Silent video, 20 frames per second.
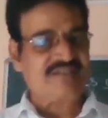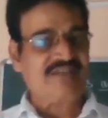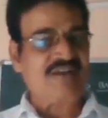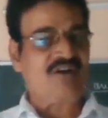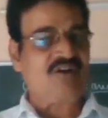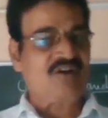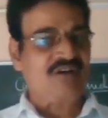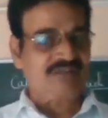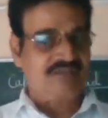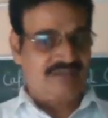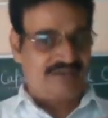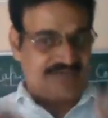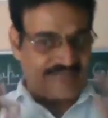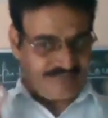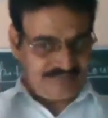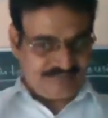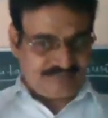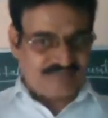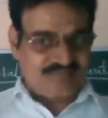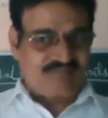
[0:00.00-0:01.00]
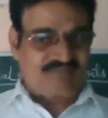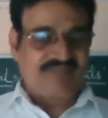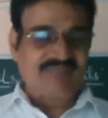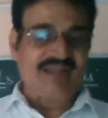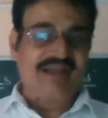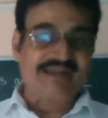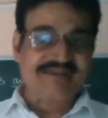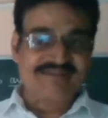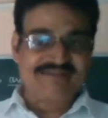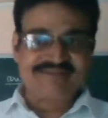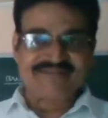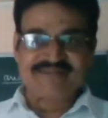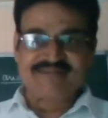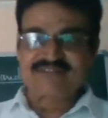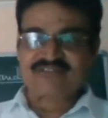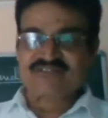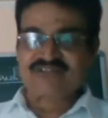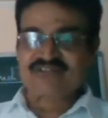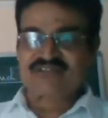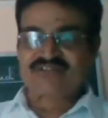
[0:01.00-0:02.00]
or the
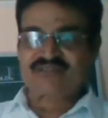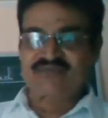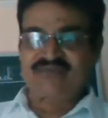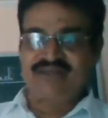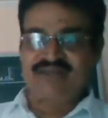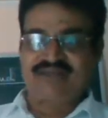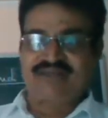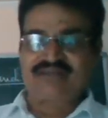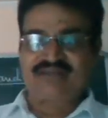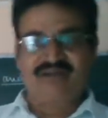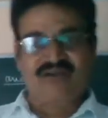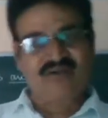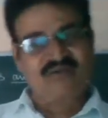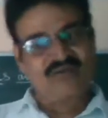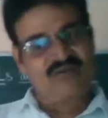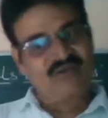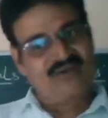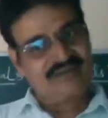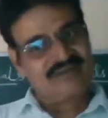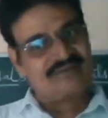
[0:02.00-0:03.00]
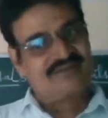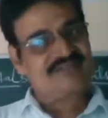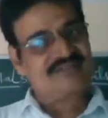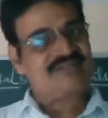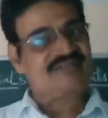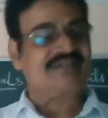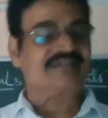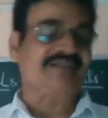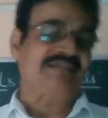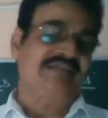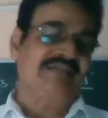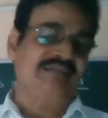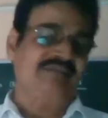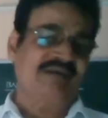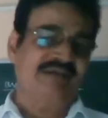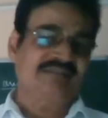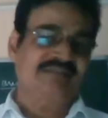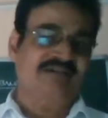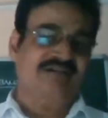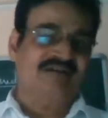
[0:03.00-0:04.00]
architectures were now got constructed
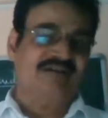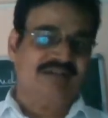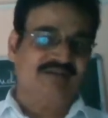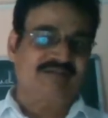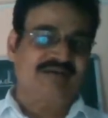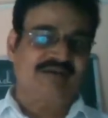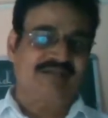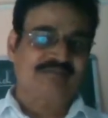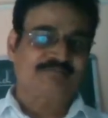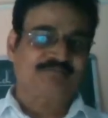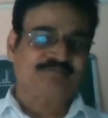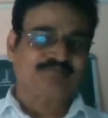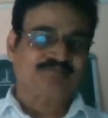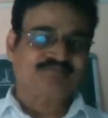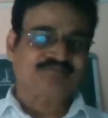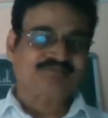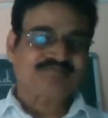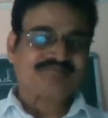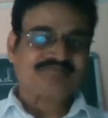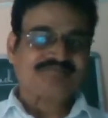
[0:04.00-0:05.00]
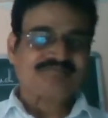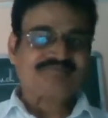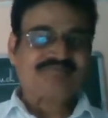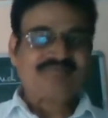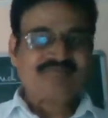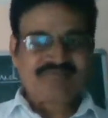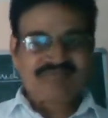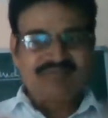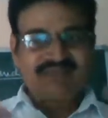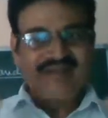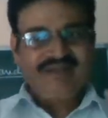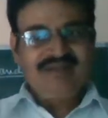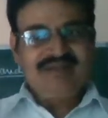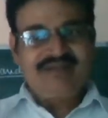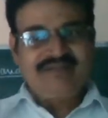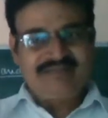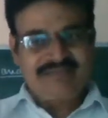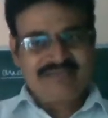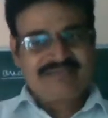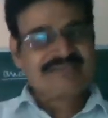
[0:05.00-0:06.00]
by the Akbar,
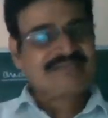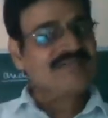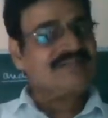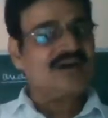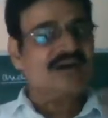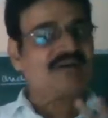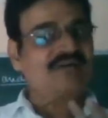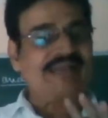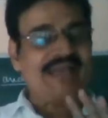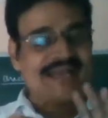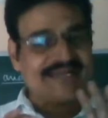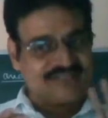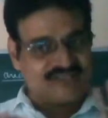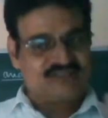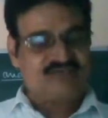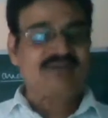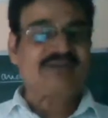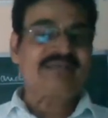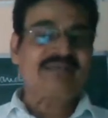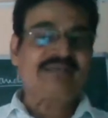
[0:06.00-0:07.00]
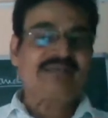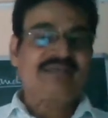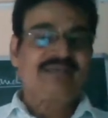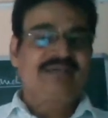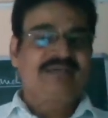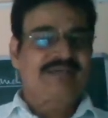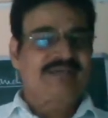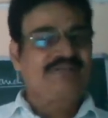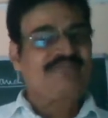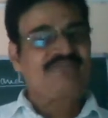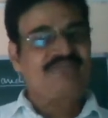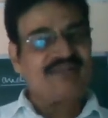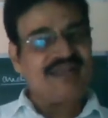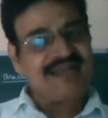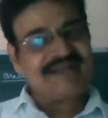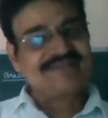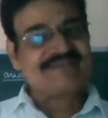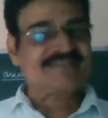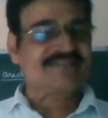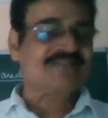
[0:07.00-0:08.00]
this now actually
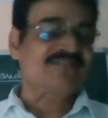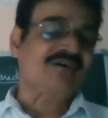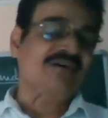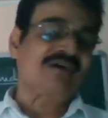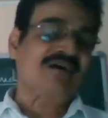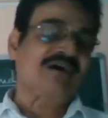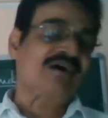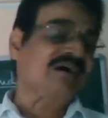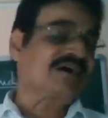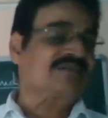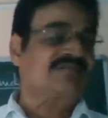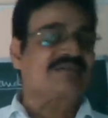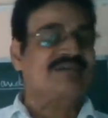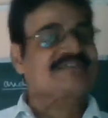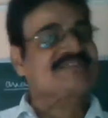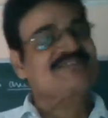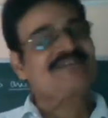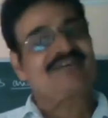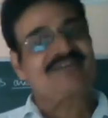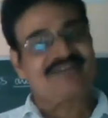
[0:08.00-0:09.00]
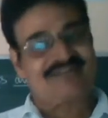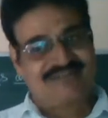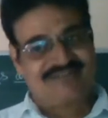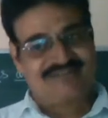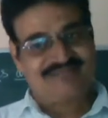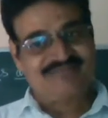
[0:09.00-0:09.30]
reflects the Akbar's heart.